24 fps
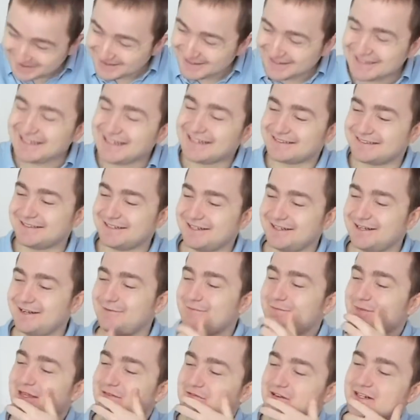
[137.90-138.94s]
Yes,
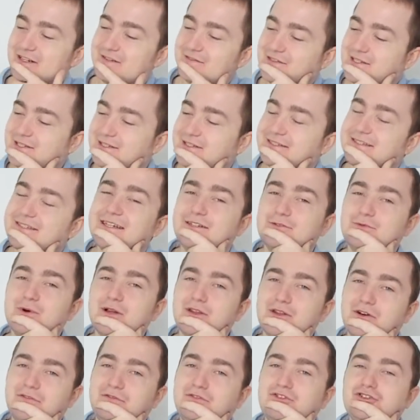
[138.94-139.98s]
effectively this set was
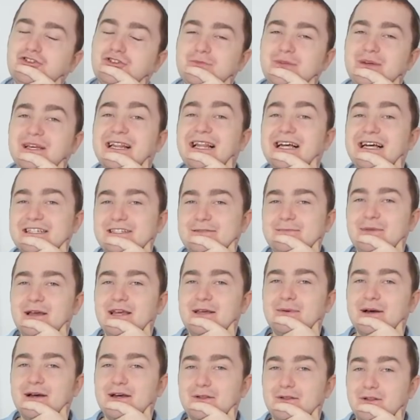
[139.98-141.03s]
offered to me last May
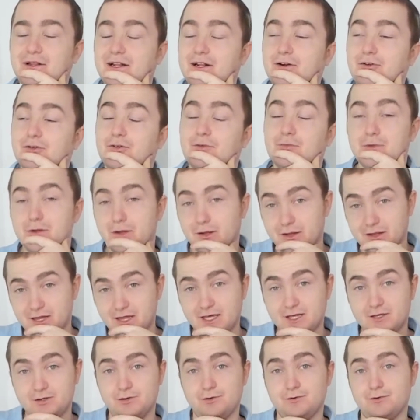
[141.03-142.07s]
by the Lego Group, so
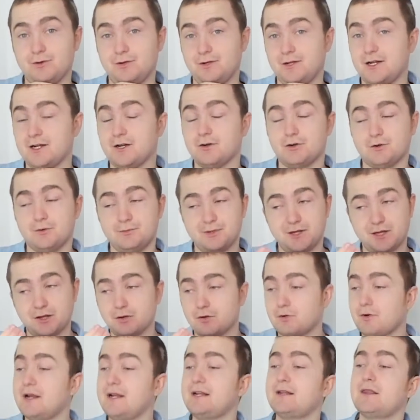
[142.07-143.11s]
thank you, the Lego Group. It's a
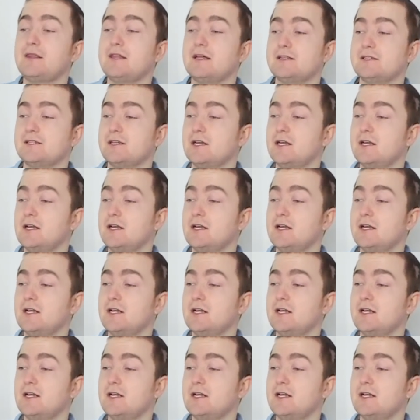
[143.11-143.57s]
great set.